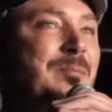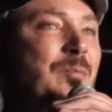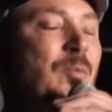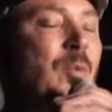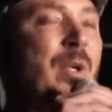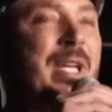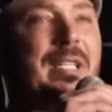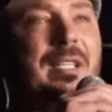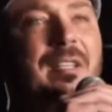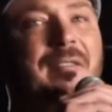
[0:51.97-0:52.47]

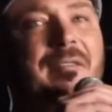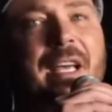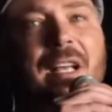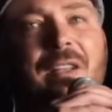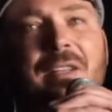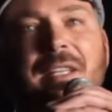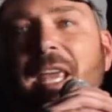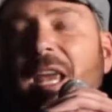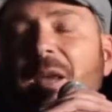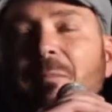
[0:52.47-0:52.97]
when
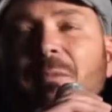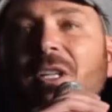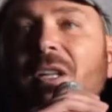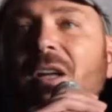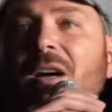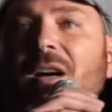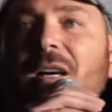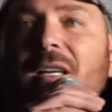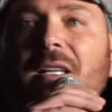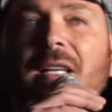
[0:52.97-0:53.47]
Lavelle came
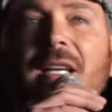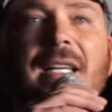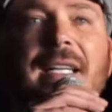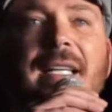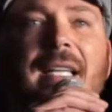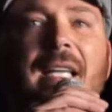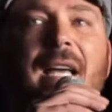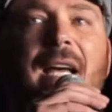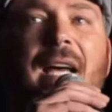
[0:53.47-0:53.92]
along,